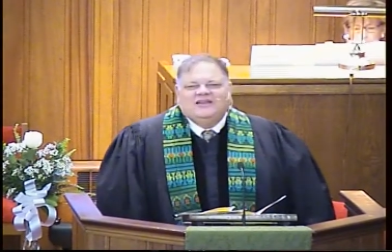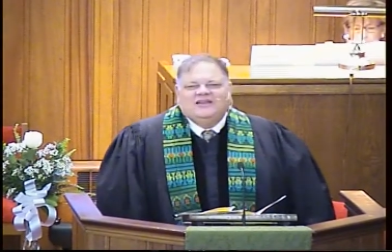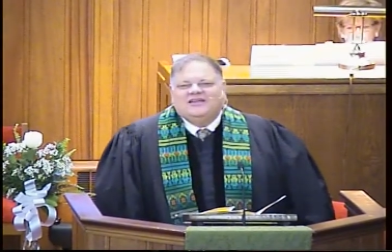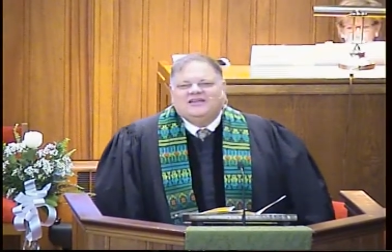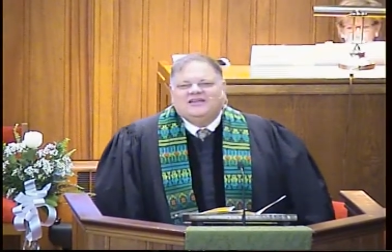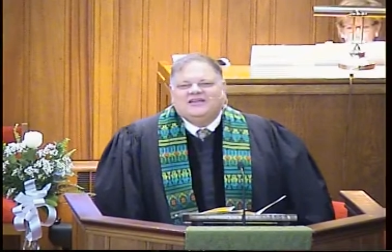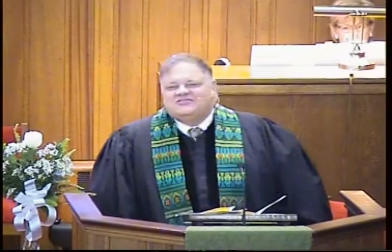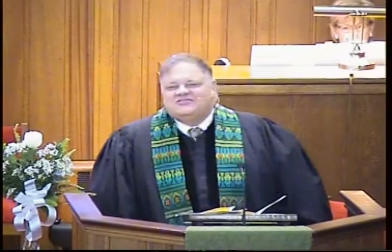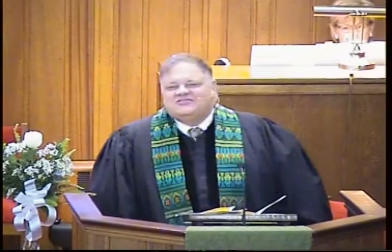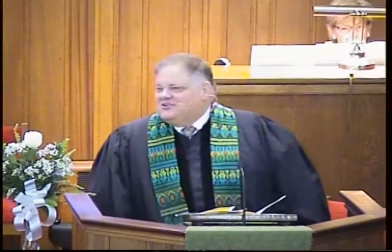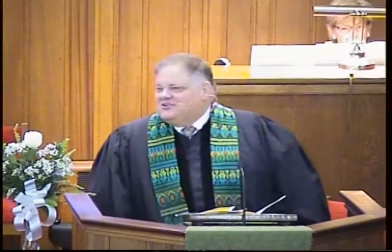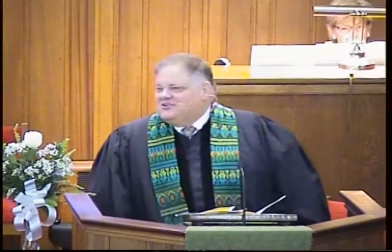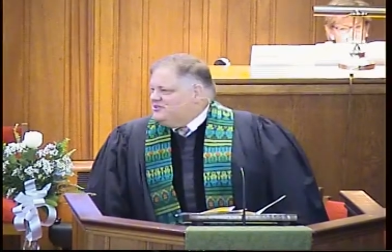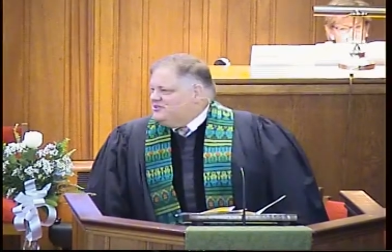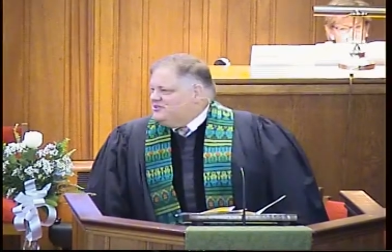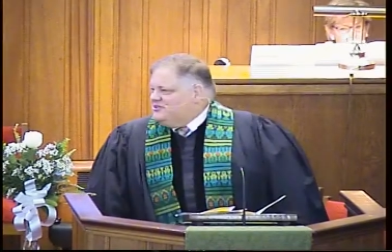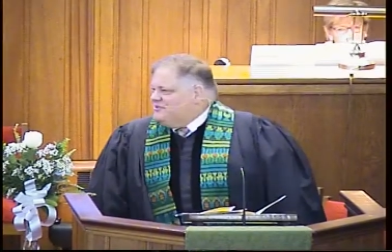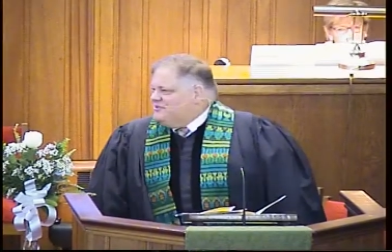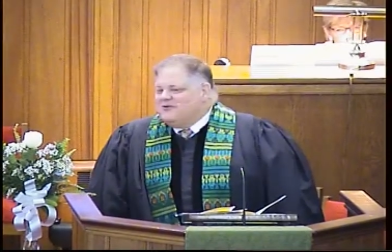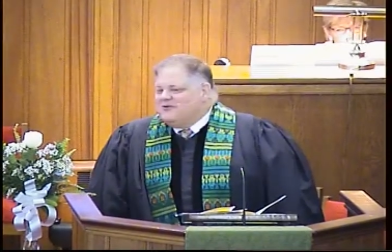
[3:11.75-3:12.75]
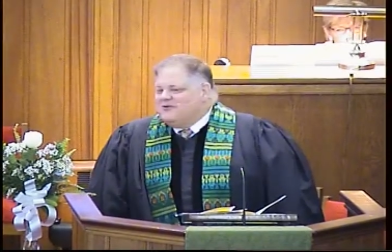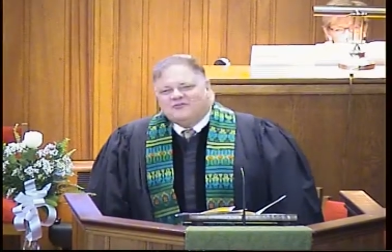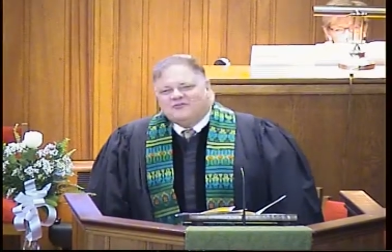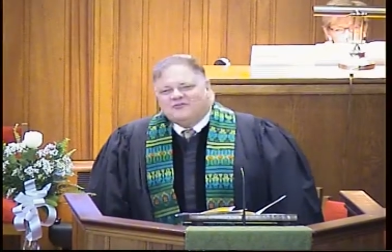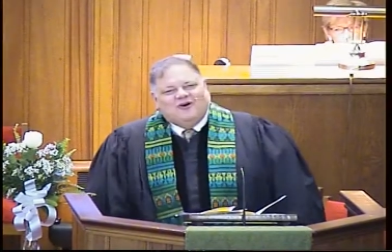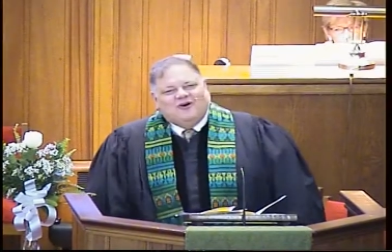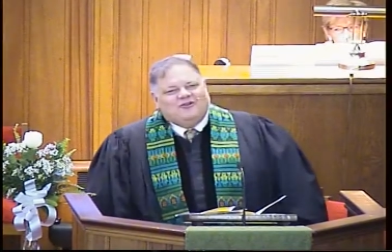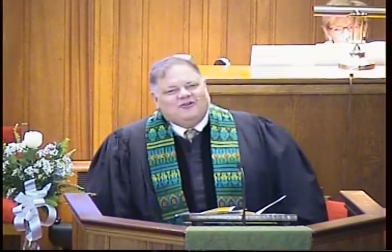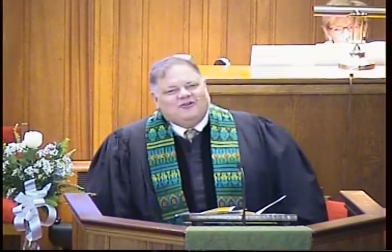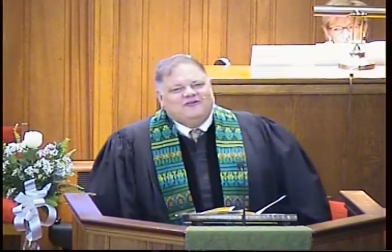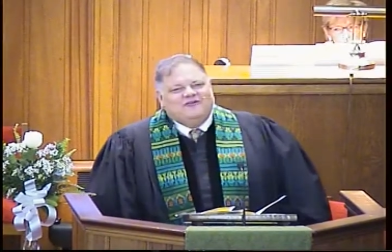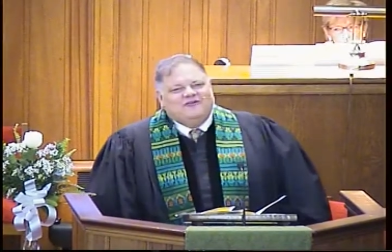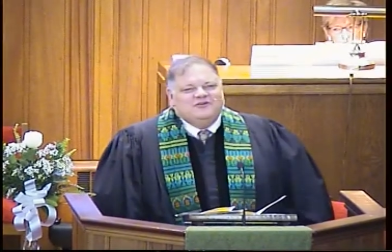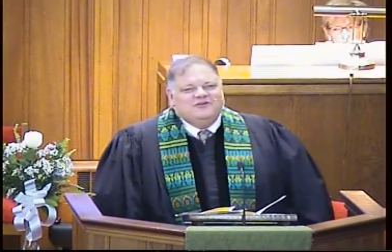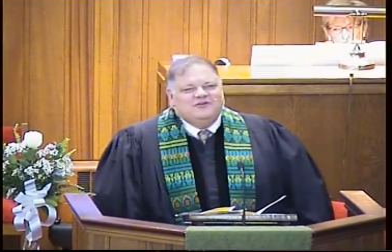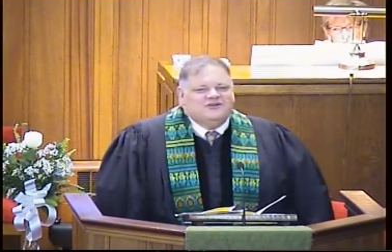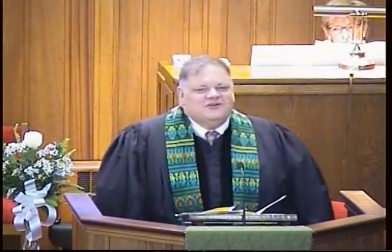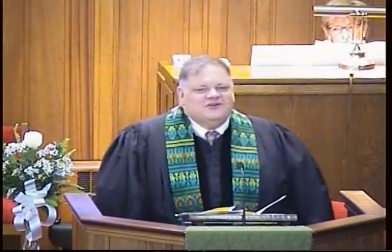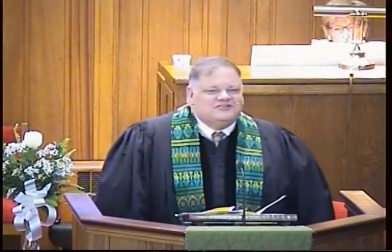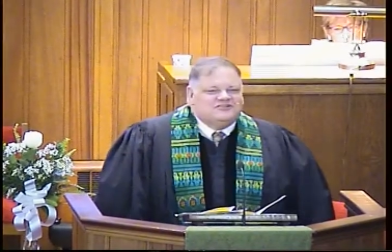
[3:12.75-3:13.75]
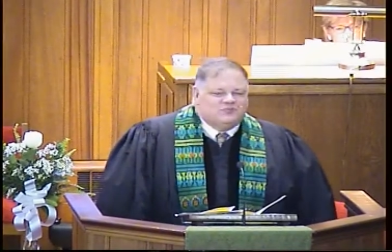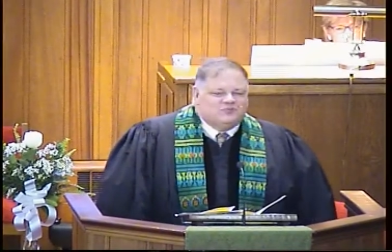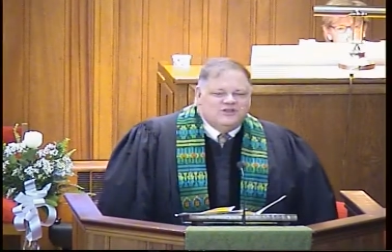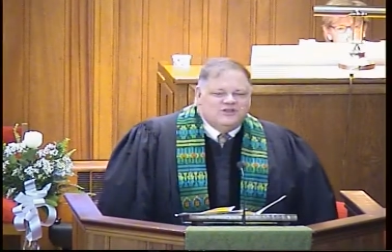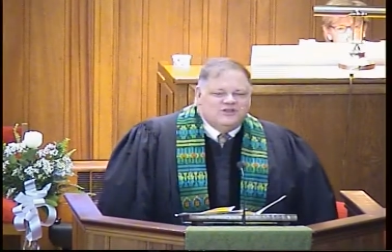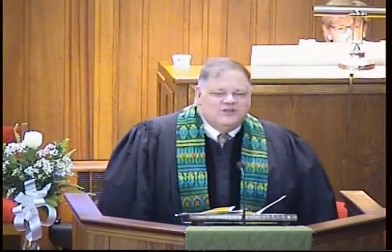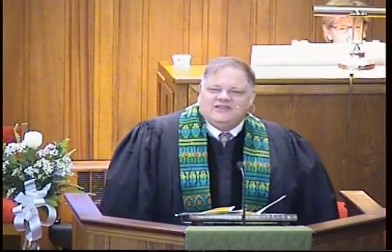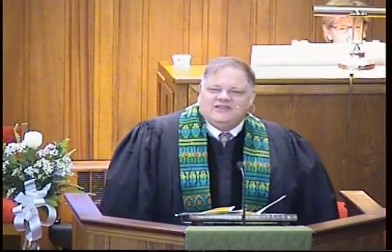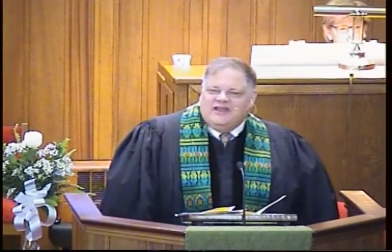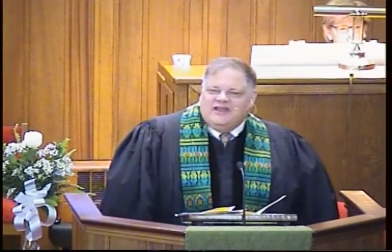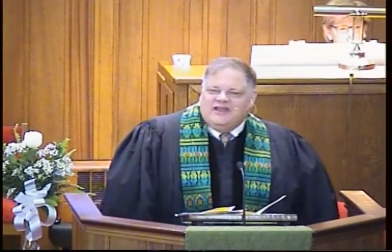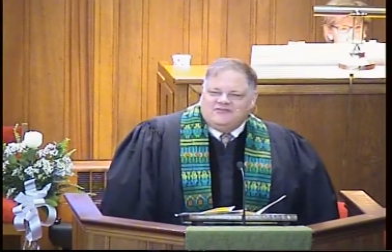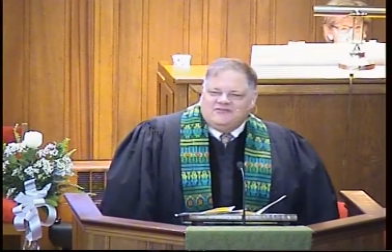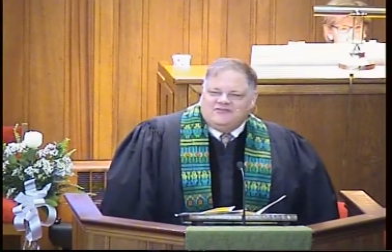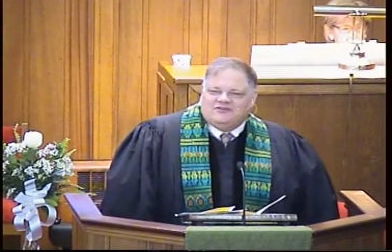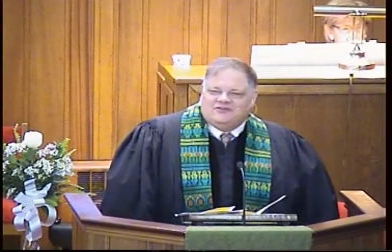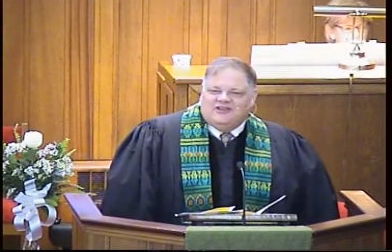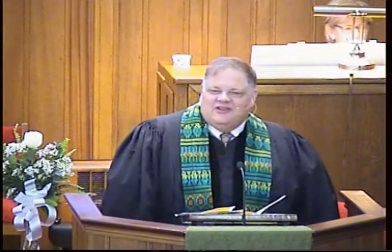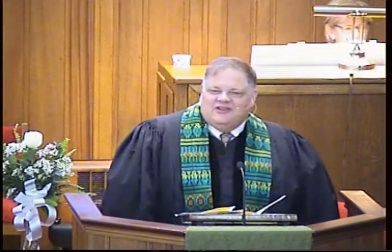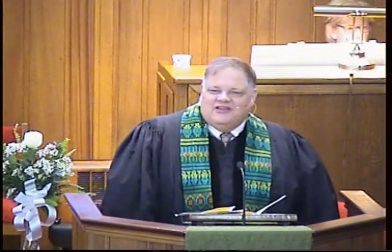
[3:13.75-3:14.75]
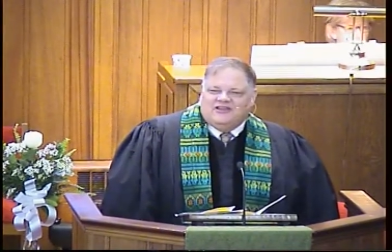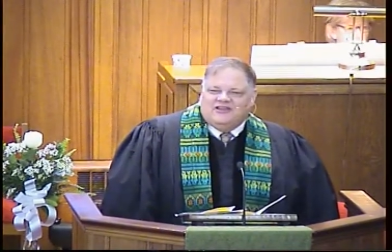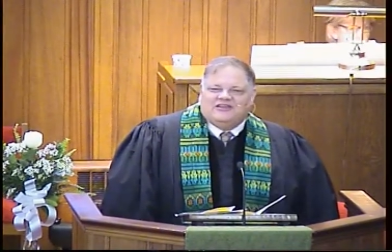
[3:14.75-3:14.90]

It is good to be with all of you as we gather today